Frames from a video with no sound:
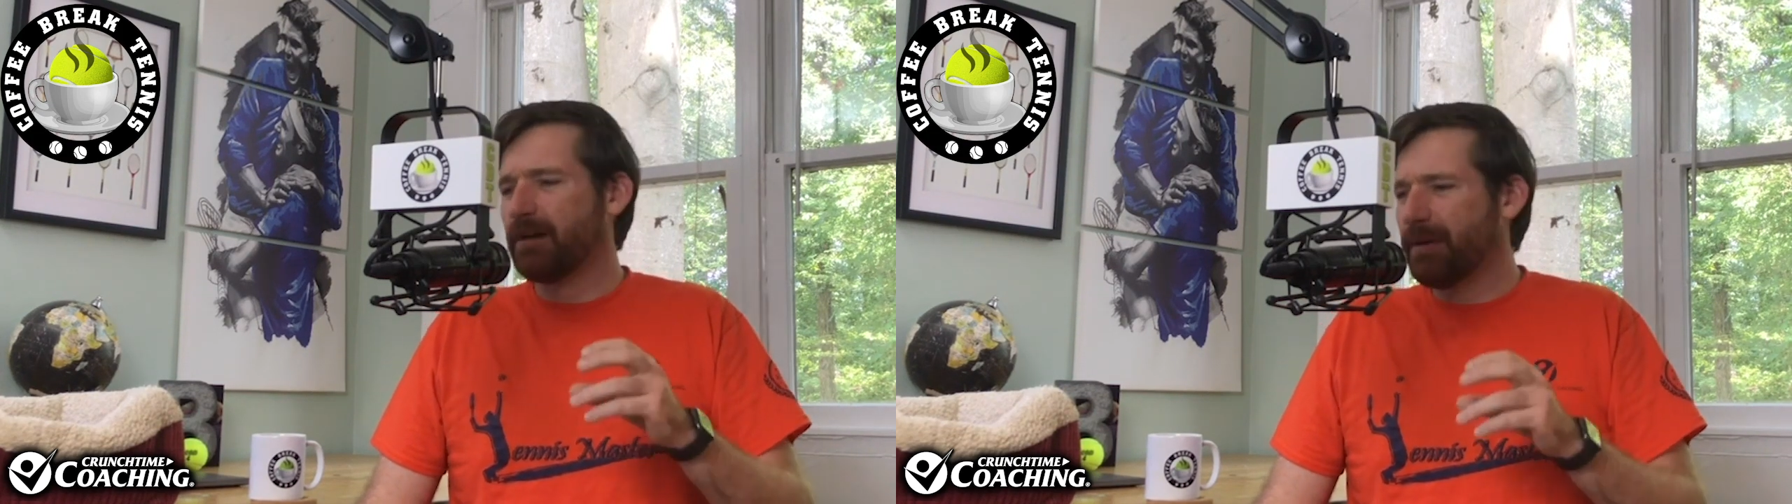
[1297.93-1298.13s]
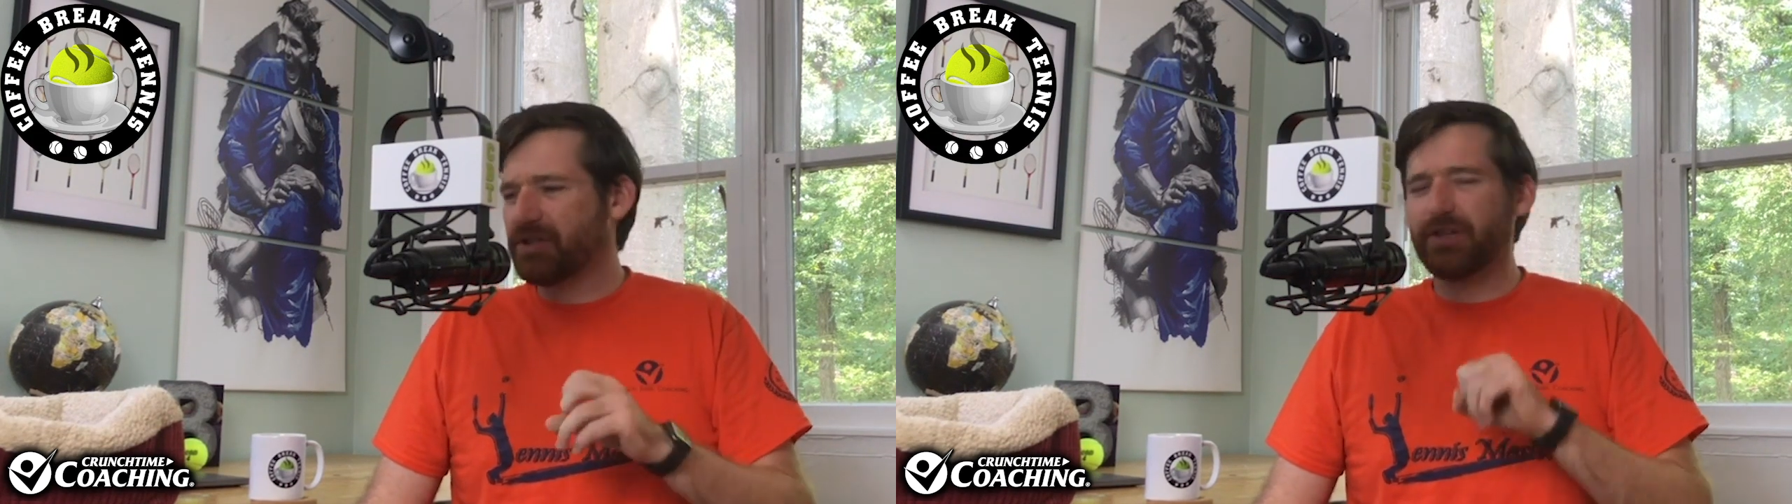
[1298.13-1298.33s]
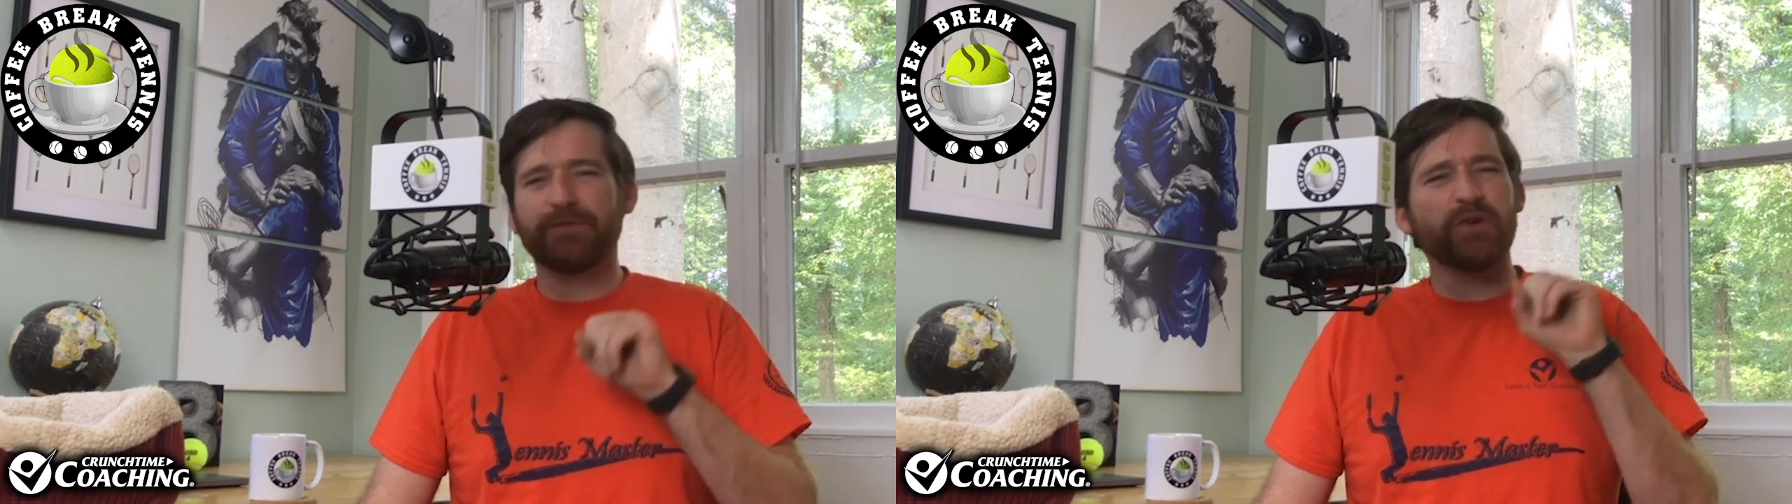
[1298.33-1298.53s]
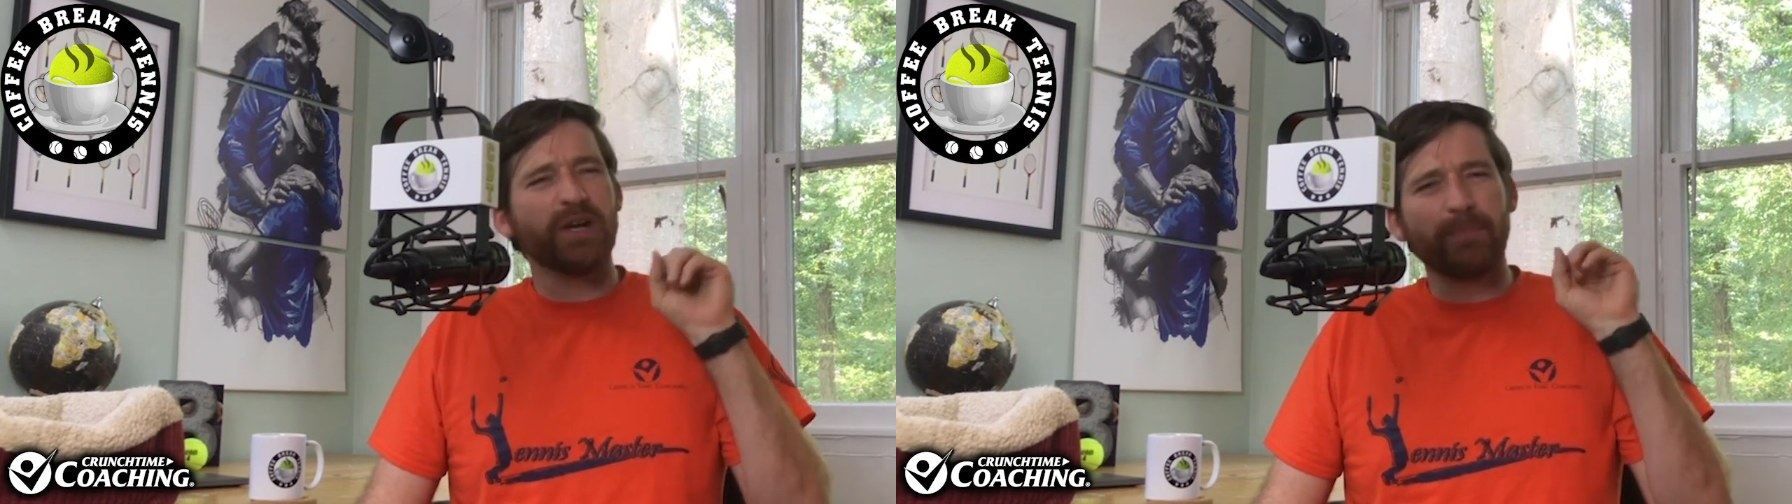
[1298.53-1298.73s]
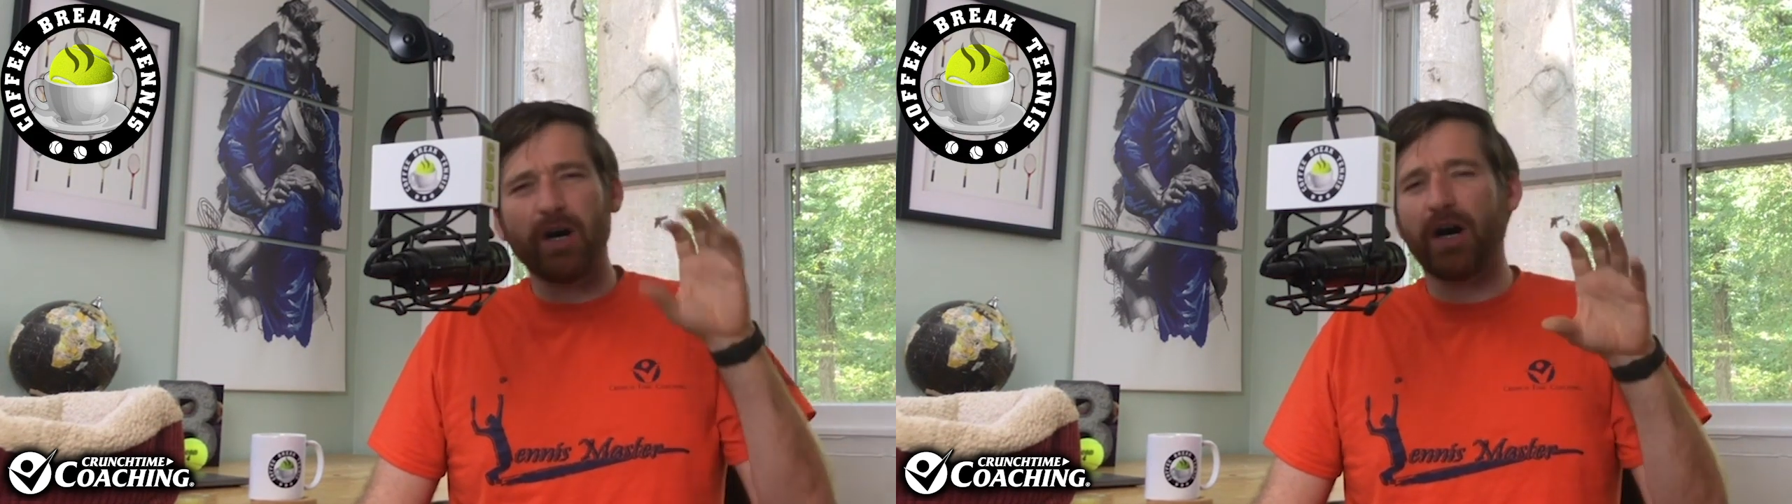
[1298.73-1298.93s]
basically if you
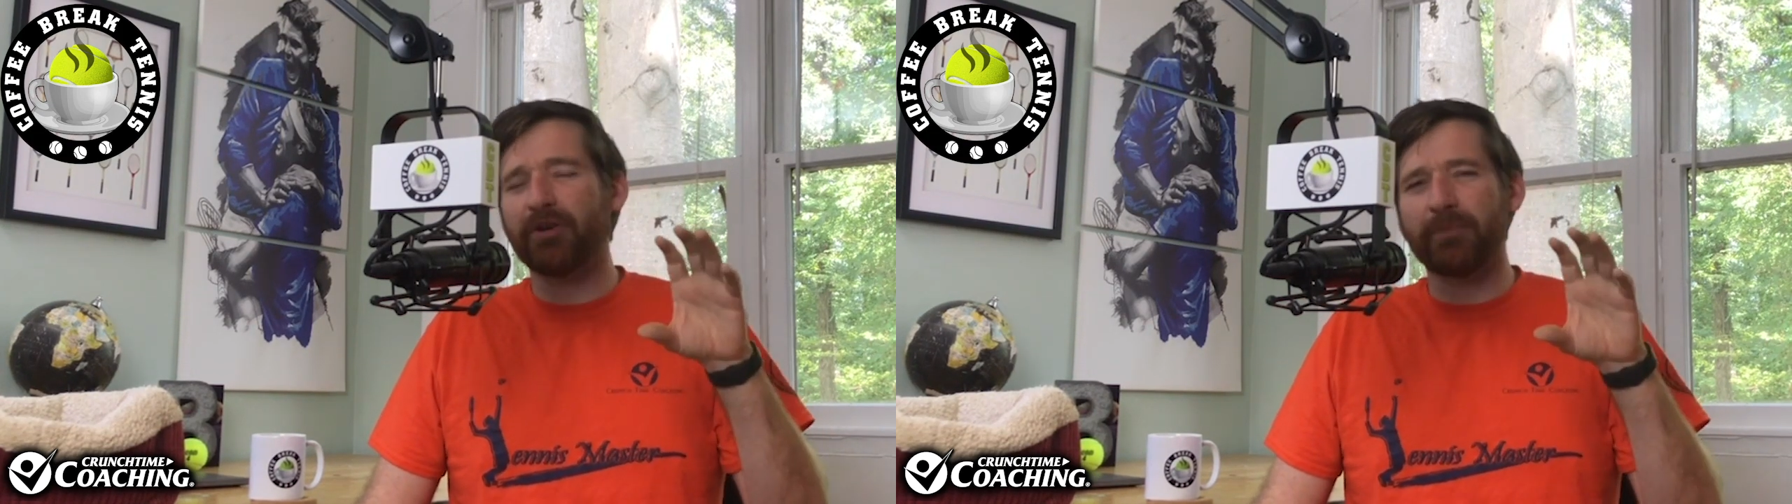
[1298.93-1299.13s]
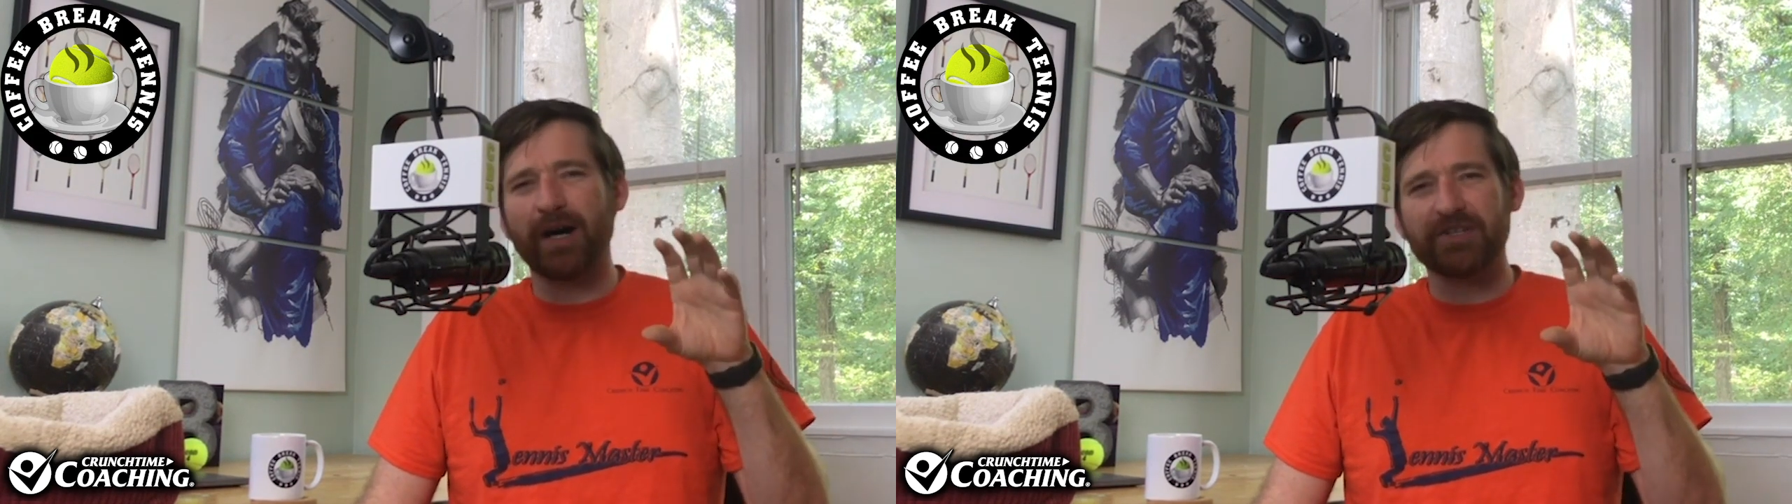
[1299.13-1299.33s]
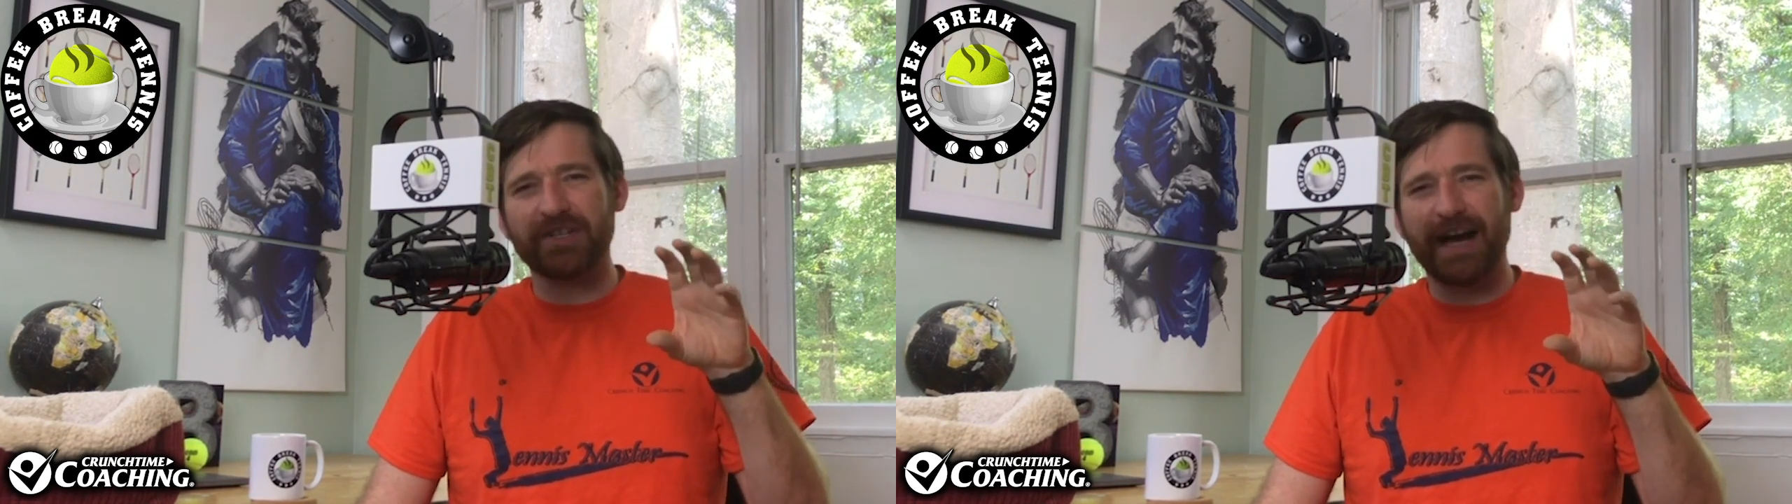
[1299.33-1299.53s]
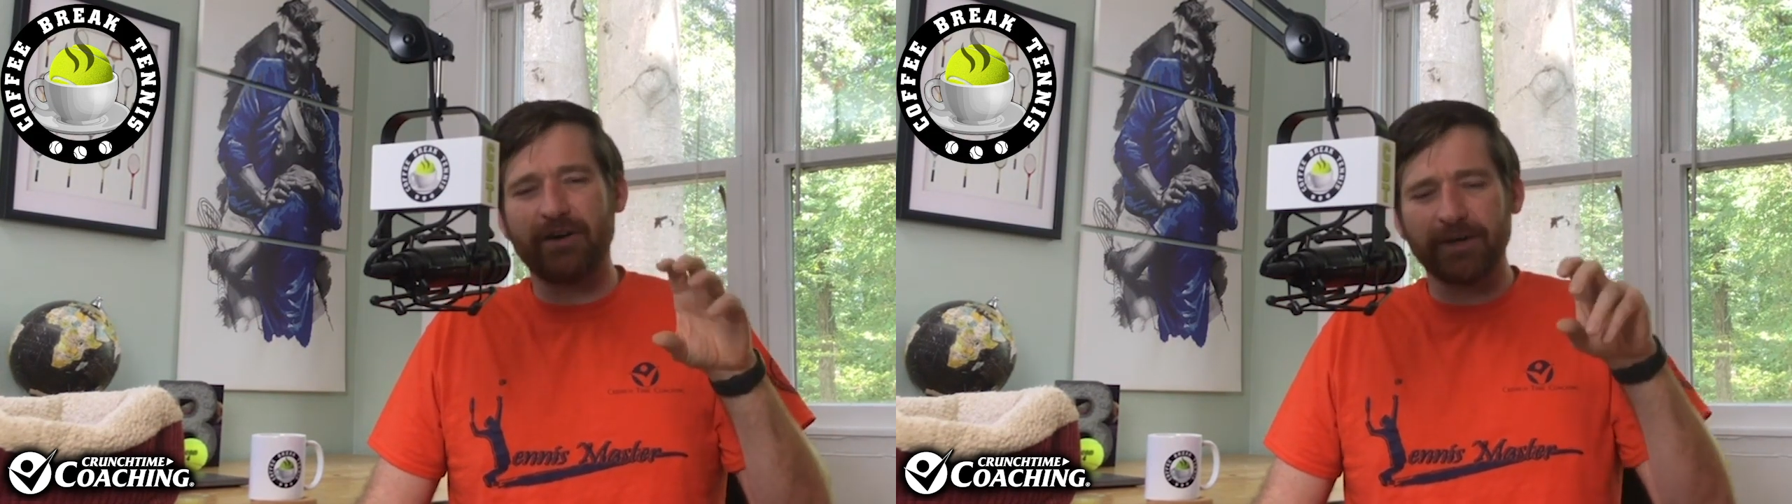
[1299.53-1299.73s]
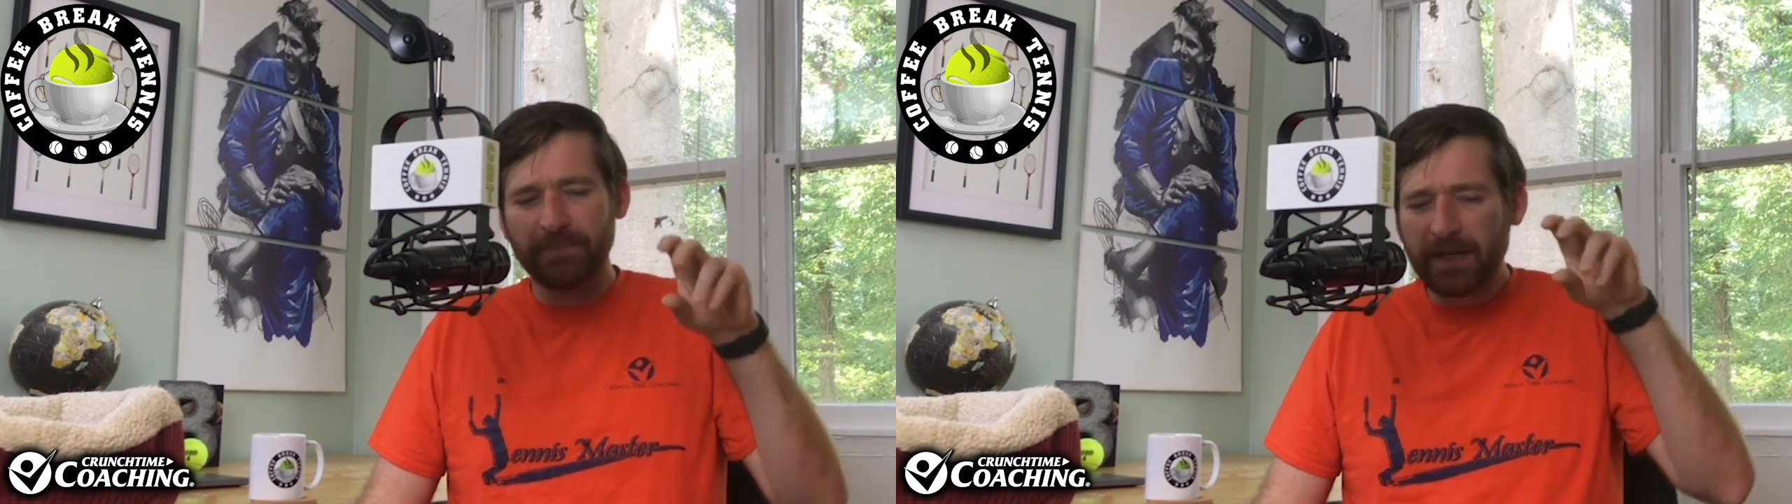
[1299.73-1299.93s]
hit a ball 100 miles an
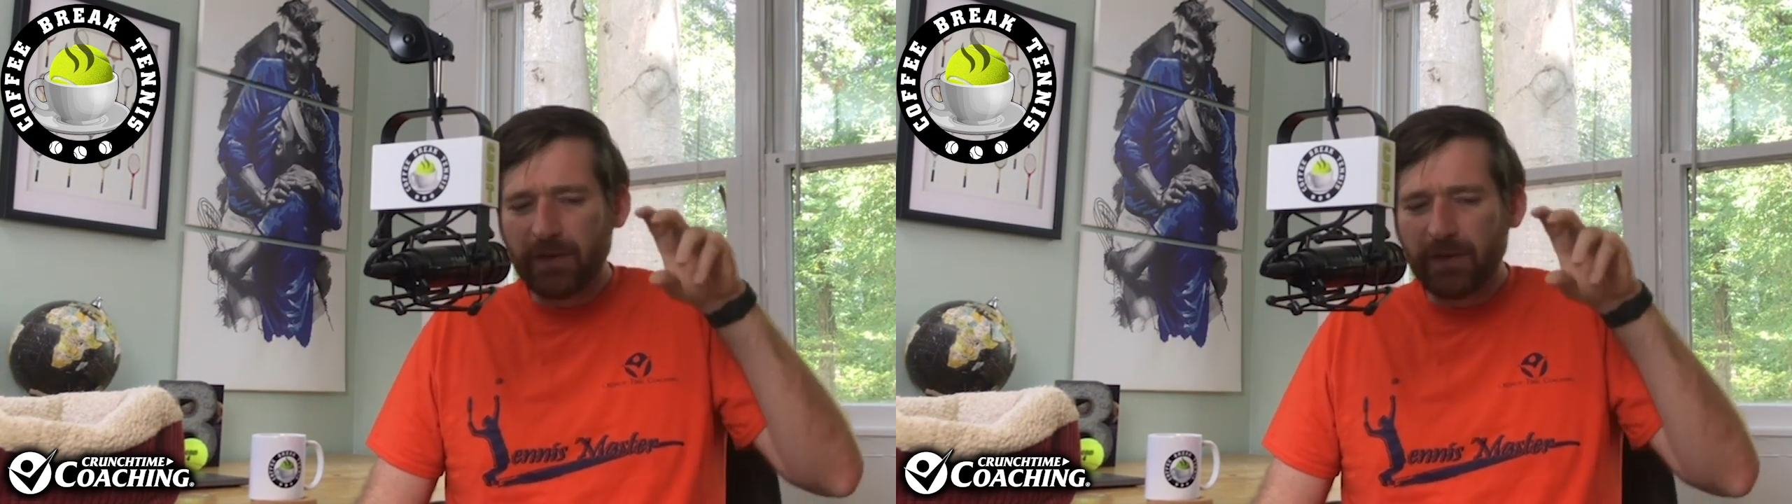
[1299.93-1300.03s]
hour,